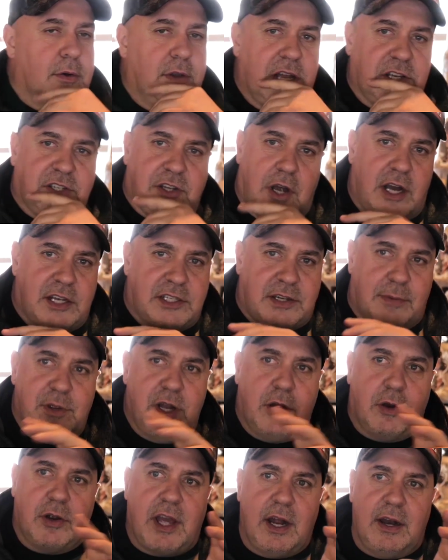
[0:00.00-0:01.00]
That's awesome.
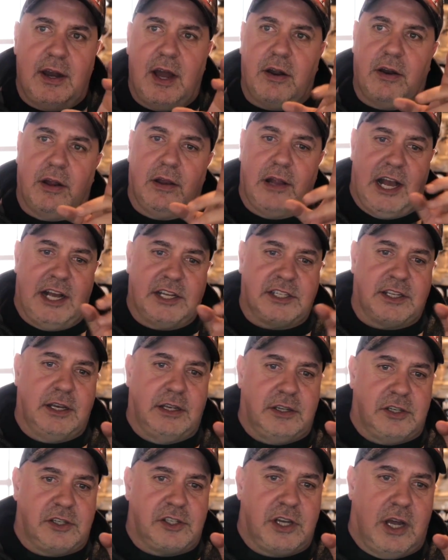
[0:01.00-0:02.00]
Getting out in
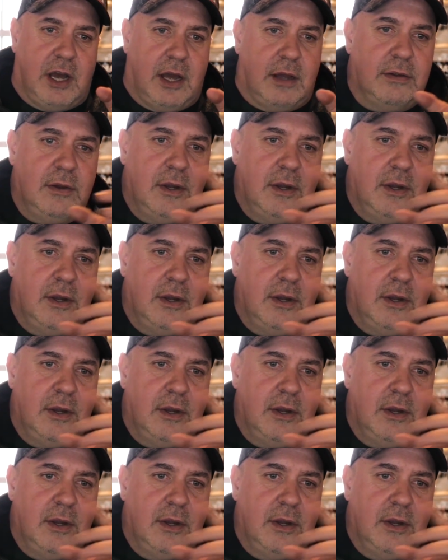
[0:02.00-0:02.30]
Alaska is,